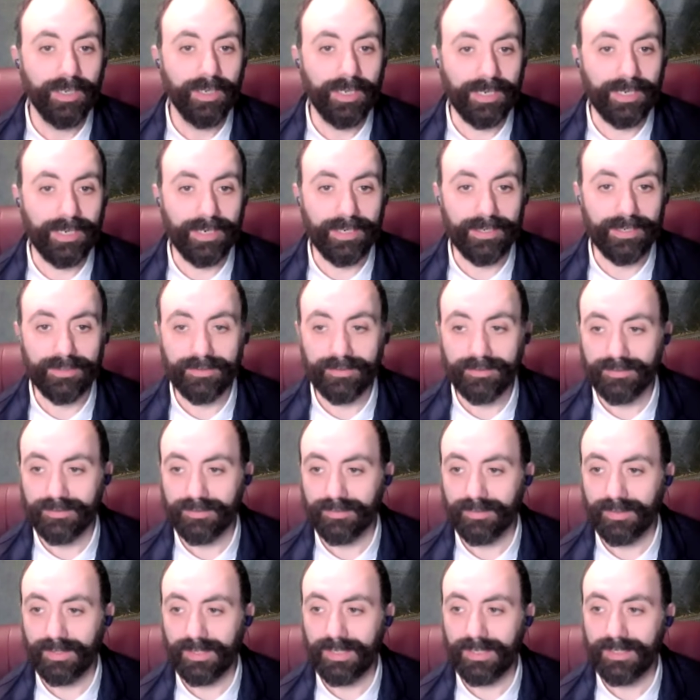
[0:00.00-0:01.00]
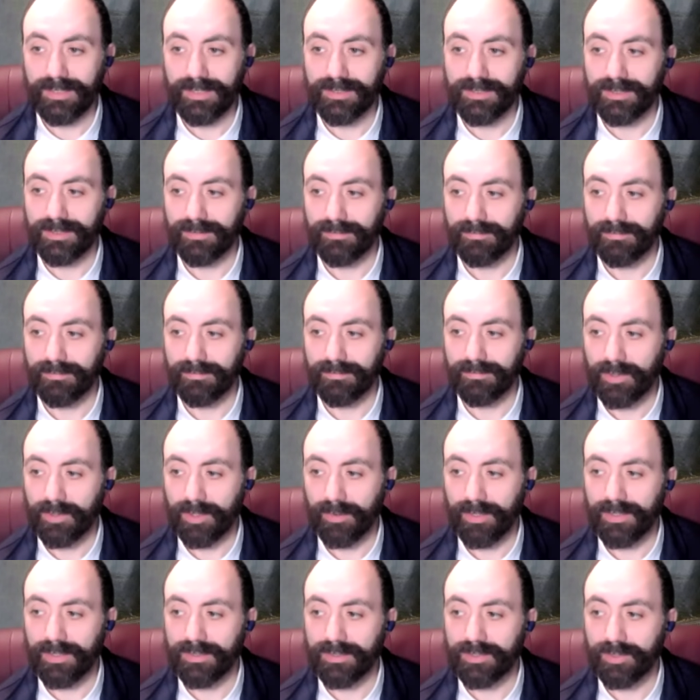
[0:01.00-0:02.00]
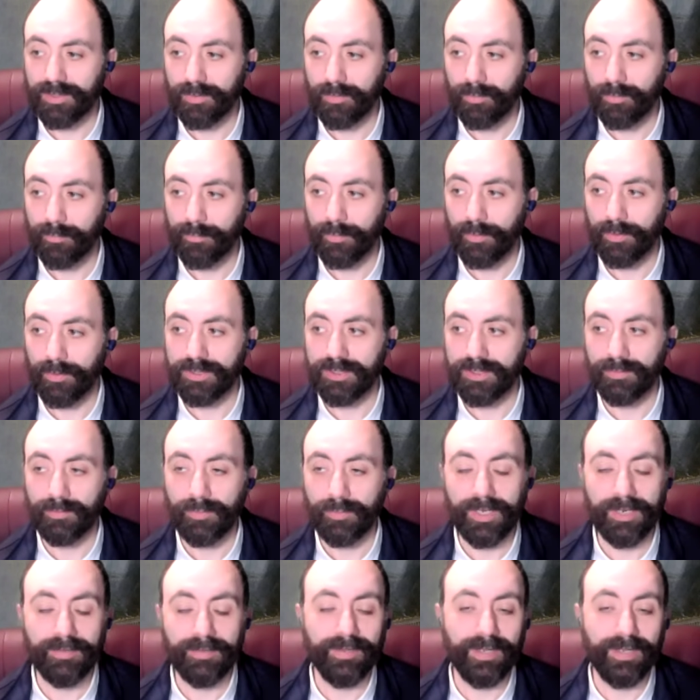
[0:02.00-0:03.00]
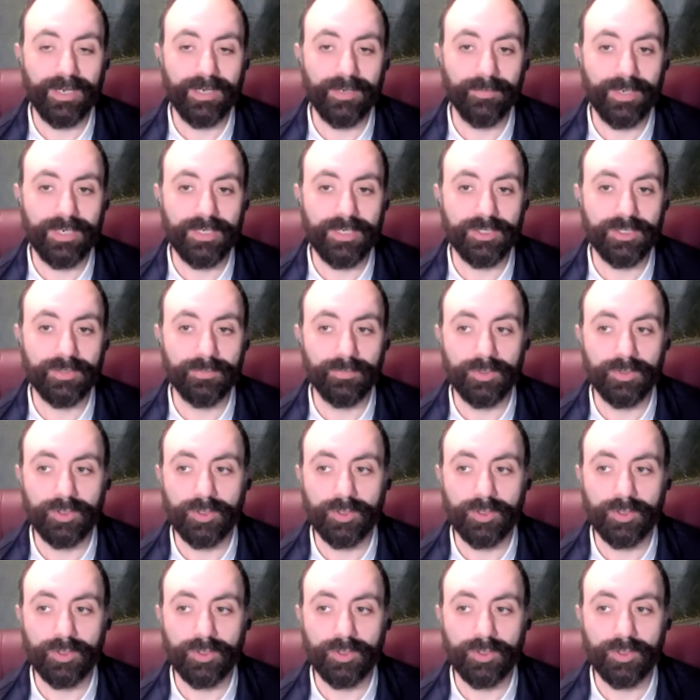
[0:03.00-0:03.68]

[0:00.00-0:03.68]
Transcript: and is going to force a reevaluation,